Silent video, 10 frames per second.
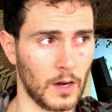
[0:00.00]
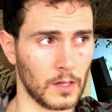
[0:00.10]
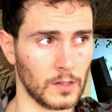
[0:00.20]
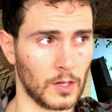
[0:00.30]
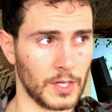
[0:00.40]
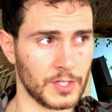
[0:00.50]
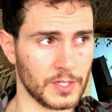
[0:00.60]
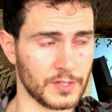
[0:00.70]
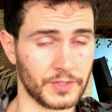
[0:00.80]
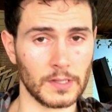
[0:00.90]
Our luggage
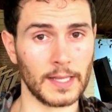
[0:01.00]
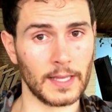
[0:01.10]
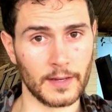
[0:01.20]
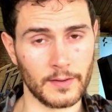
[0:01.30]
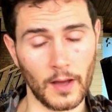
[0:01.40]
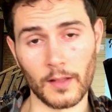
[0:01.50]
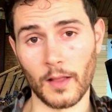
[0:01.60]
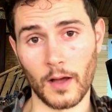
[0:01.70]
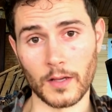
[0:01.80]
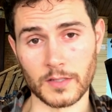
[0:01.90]
is delayed, not
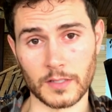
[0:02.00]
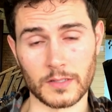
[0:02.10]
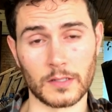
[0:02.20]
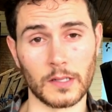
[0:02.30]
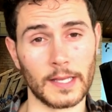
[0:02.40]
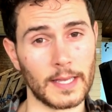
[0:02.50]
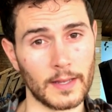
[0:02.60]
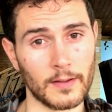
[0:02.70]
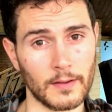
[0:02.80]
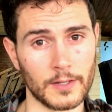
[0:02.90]
lost, it's delayed.
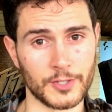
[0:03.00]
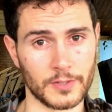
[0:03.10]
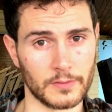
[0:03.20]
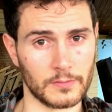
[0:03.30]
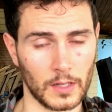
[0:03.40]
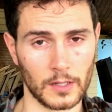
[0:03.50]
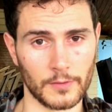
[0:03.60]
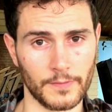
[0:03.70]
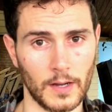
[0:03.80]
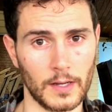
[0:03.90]
I should
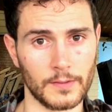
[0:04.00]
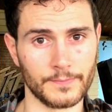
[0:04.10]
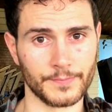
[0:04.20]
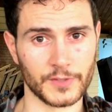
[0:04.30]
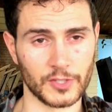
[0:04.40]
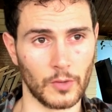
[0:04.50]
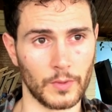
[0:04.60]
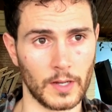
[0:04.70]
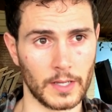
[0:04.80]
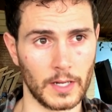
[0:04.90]
clarify. So
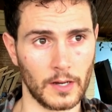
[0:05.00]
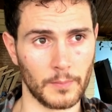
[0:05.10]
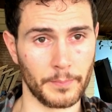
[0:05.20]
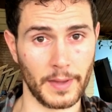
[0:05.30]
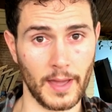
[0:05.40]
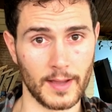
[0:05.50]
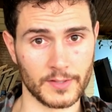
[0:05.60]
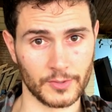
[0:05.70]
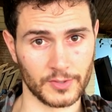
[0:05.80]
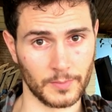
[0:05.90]
we're not getting our
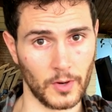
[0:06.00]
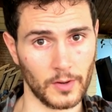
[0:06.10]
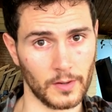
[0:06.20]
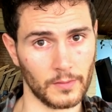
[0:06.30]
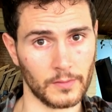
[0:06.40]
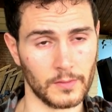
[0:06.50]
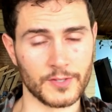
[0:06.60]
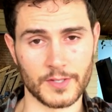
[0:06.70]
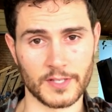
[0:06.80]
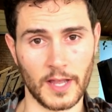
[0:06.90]
bags till tomorrow.
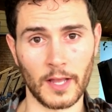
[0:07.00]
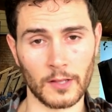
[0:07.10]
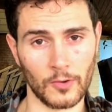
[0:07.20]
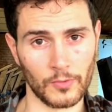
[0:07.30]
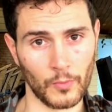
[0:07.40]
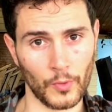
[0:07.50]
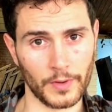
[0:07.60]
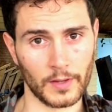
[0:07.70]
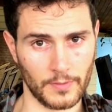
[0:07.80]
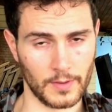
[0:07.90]
There's a cyclone
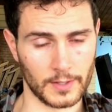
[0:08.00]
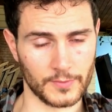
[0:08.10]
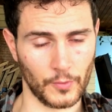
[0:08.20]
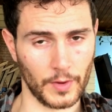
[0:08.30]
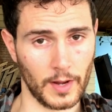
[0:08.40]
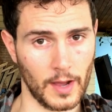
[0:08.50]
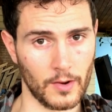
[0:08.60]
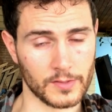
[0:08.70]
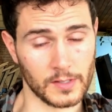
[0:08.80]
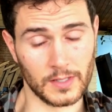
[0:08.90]
warning for the next forty-eight
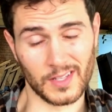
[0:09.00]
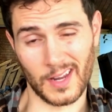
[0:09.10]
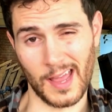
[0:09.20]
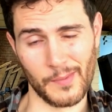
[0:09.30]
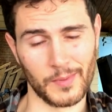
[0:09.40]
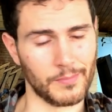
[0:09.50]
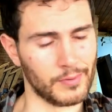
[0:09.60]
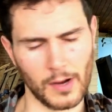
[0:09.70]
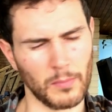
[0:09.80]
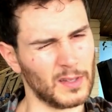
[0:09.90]
hours. Is it gonna happen?
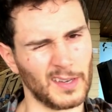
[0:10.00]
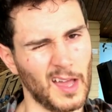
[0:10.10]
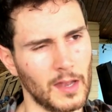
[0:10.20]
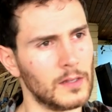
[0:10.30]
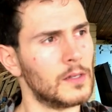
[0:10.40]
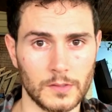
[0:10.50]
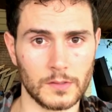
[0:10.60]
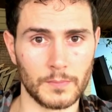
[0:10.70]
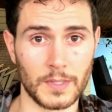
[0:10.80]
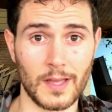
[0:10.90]
Probably not.
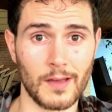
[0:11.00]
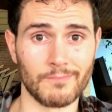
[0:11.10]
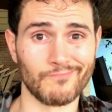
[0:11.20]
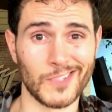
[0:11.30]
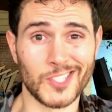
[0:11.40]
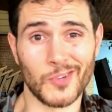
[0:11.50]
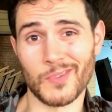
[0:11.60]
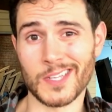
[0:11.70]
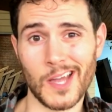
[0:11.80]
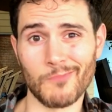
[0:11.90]
But yeah, that's our
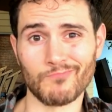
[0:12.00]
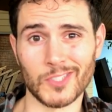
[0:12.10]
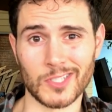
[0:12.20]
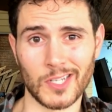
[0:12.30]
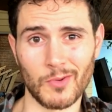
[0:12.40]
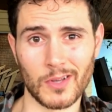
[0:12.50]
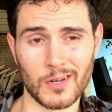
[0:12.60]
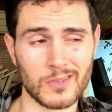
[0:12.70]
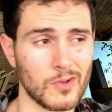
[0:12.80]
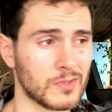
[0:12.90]
recap, and tonight we're
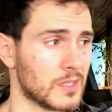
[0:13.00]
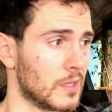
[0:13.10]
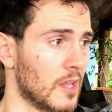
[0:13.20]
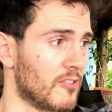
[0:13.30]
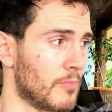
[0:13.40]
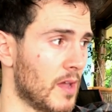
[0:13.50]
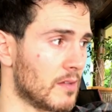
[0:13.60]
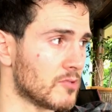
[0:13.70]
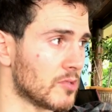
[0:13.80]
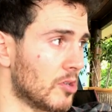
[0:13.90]
gonna go see a live band,
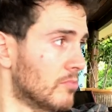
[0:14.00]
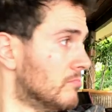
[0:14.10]
so